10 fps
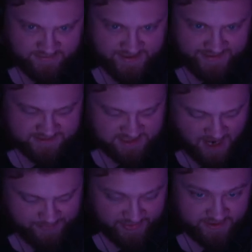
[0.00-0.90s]
Then
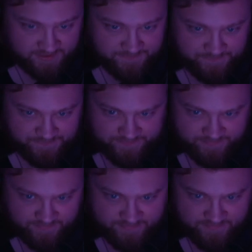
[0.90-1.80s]
topic.
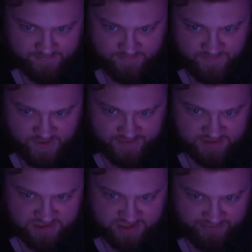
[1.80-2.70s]
You hit
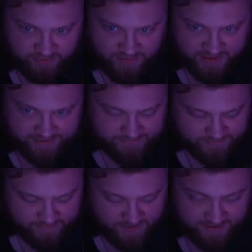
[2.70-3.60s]
the shuffle button,
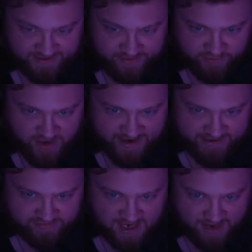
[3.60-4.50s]
and you get a
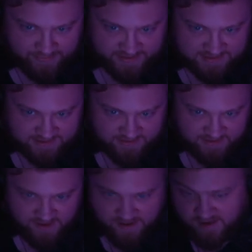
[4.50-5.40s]
variety of topics.
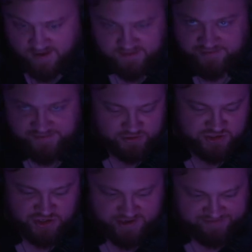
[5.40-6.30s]
The
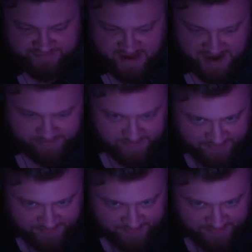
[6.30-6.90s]
future and fame,